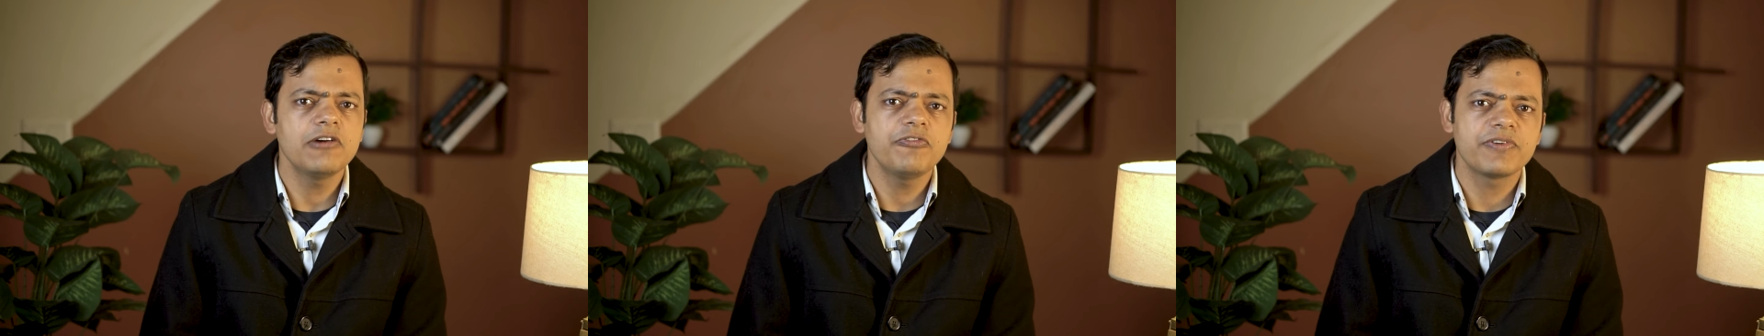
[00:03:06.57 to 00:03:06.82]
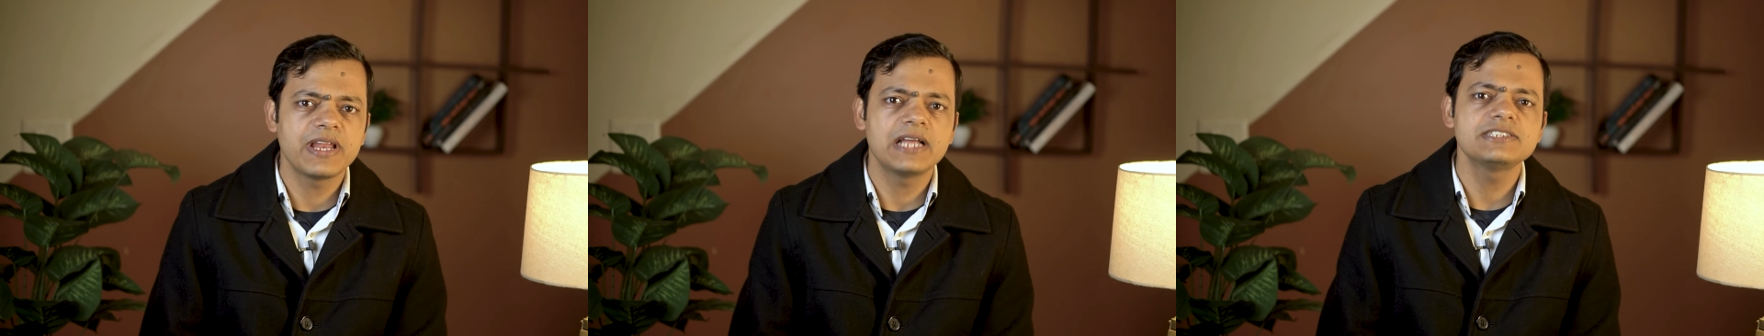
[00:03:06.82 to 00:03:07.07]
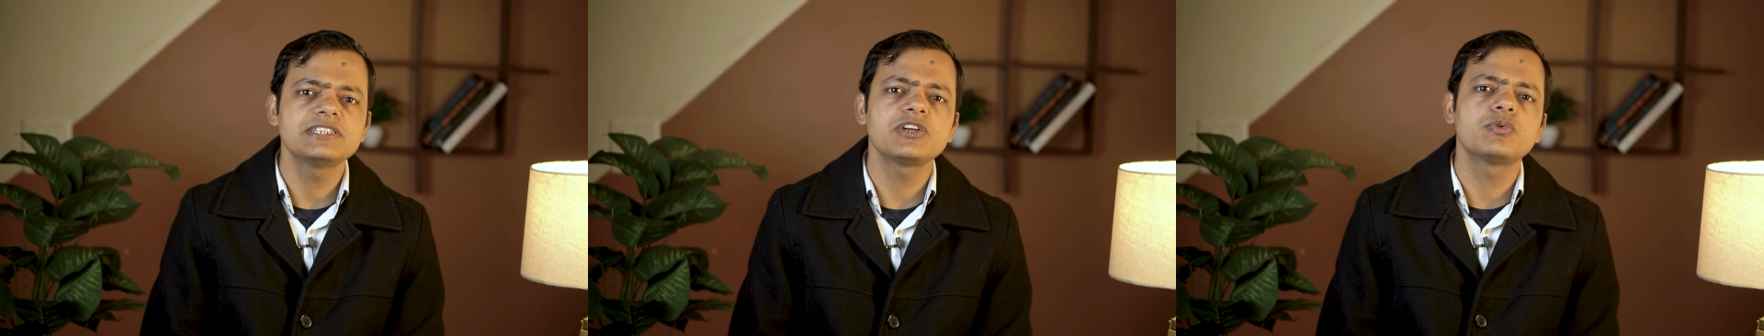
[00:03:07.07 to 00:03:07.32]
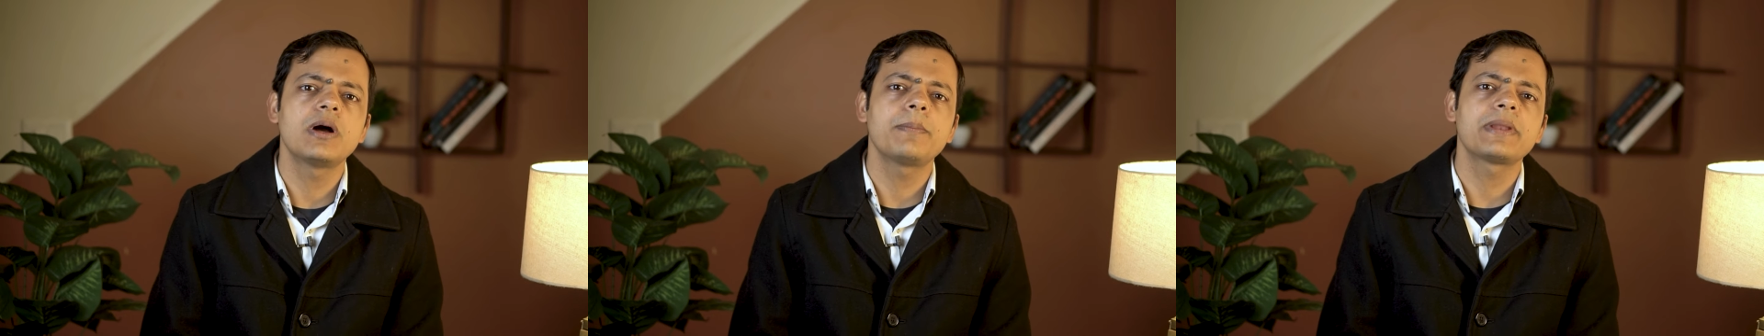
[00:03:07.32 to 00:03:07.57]
a financial
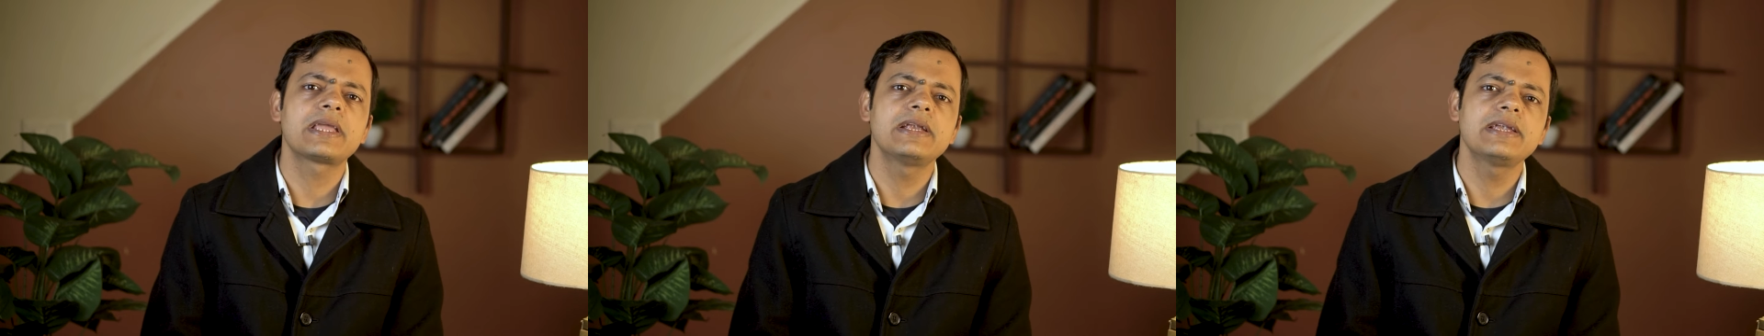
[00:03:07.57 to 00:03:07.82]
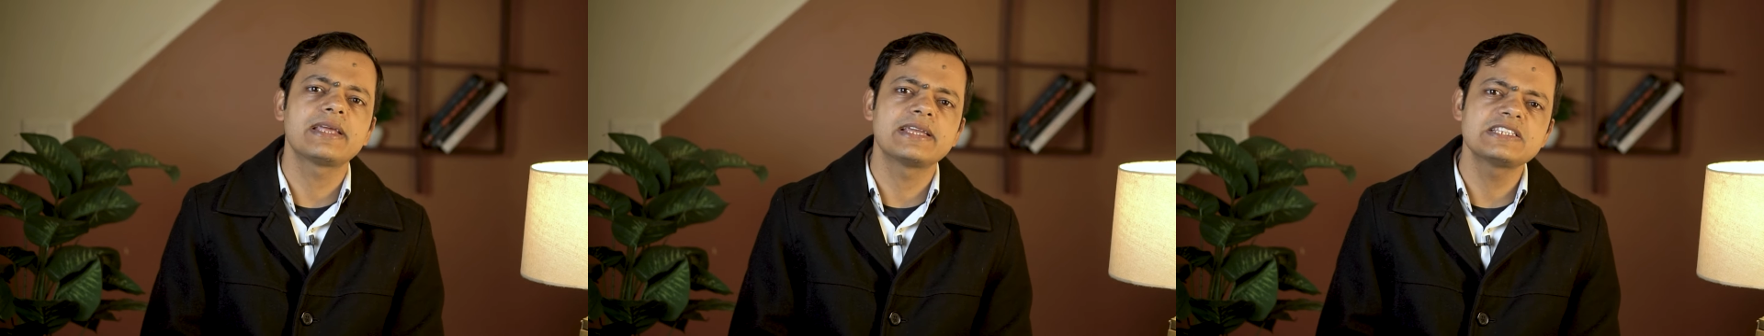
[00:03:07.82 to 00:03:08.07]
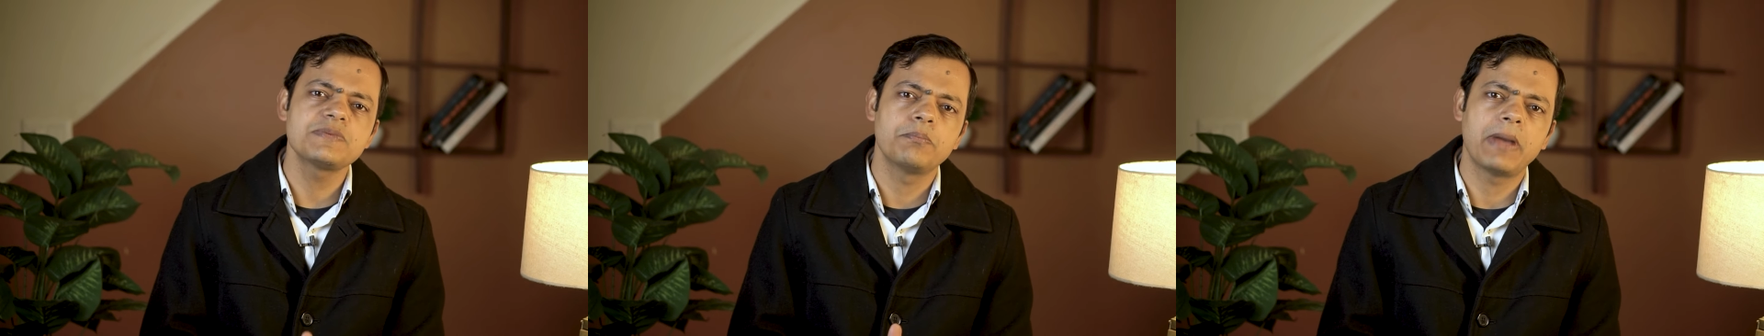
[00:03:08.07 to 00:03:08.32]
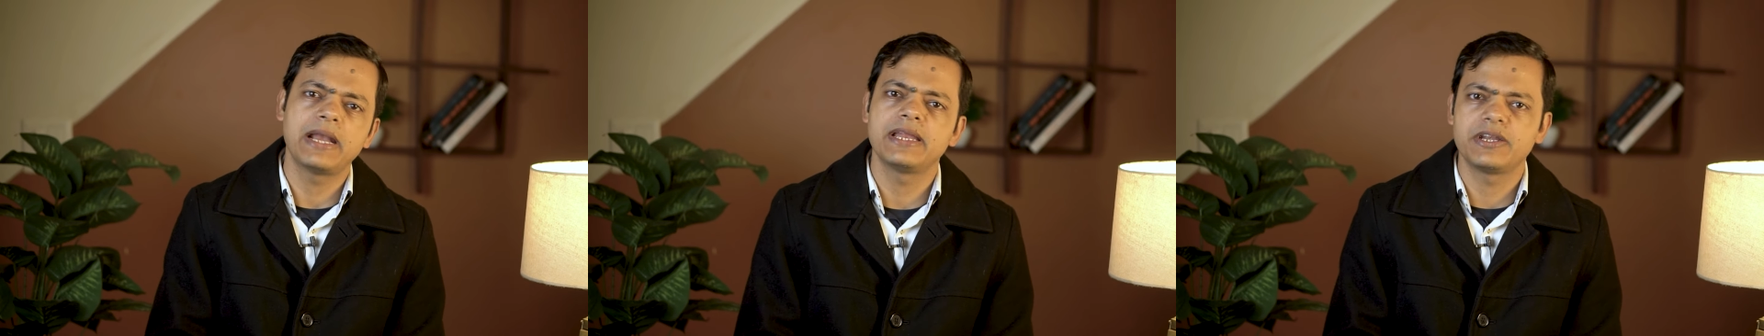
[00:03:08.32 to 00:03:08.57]
co-applicant is
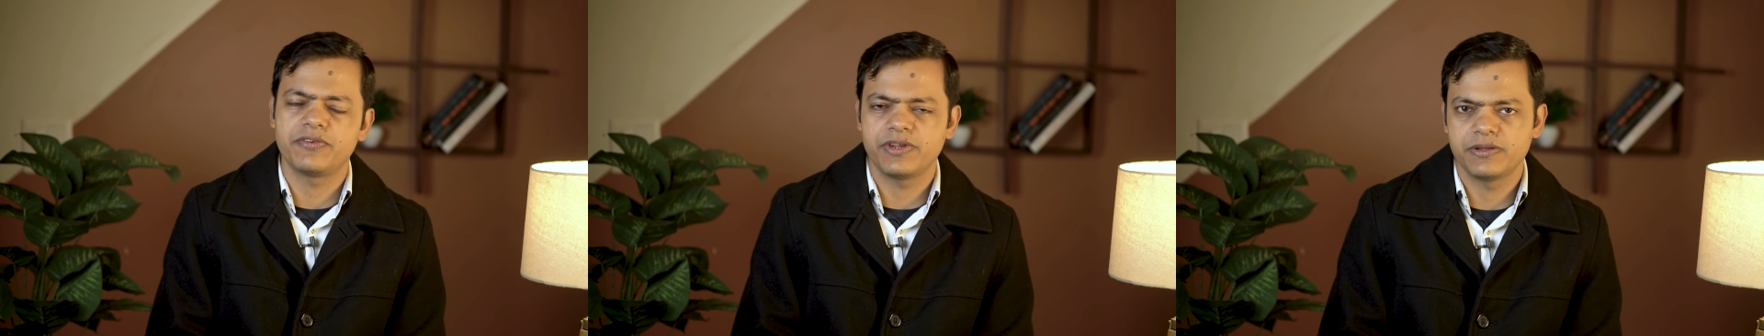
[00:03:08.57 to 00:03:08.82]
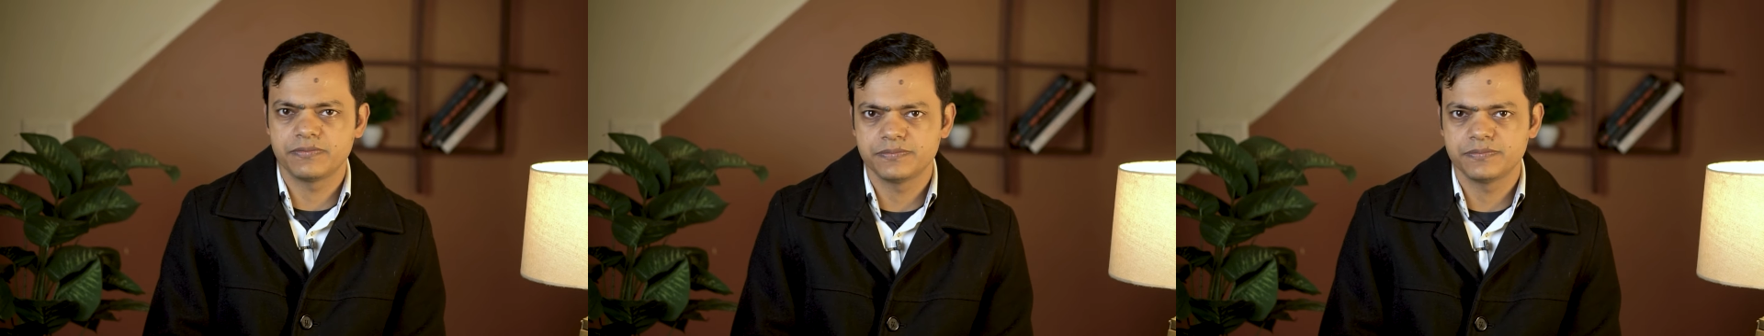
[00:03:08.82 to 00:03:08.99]
mandatory.